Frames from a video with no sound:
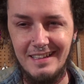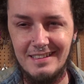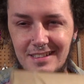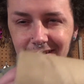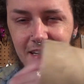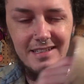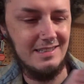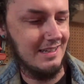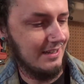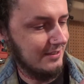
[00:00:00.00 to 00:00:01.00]
So I
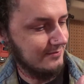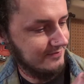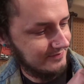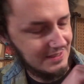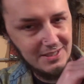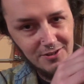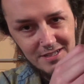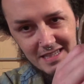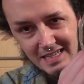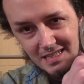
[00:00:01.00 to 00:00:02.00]

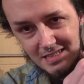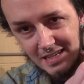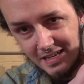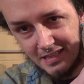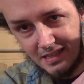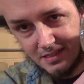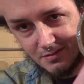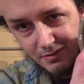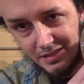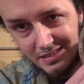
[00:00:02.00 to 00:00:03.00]
coated the inside of
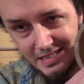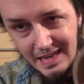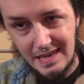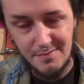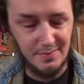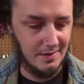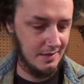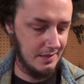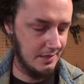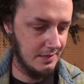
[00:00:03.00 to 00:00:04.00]
this with tape
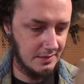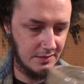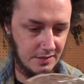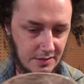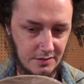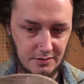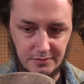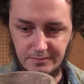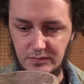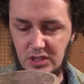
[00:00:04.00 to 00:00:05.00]

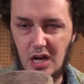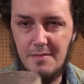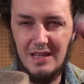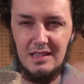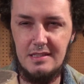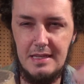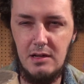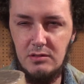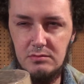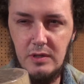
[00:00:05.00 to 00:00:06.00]
to try to make the
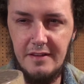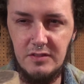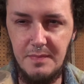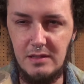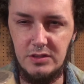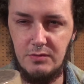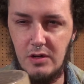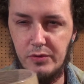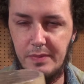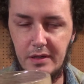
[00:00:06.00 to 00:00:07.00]
sound waves bounce
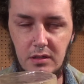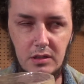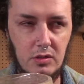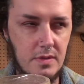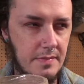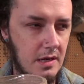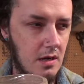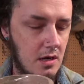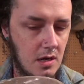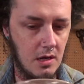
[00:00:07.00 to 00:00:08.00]
around a little bit
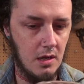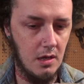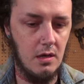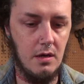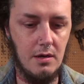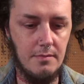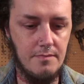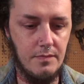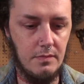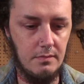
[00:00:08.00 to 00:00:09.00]
better.
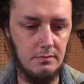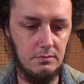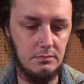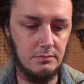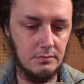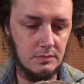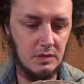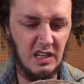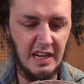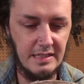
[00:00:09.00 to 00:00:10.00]

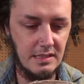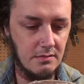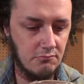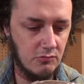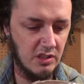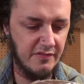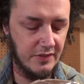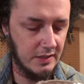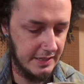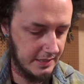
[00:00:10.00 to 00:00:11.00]
I didn't really
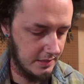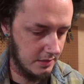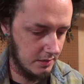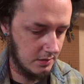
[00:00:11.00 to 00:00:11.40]
feel like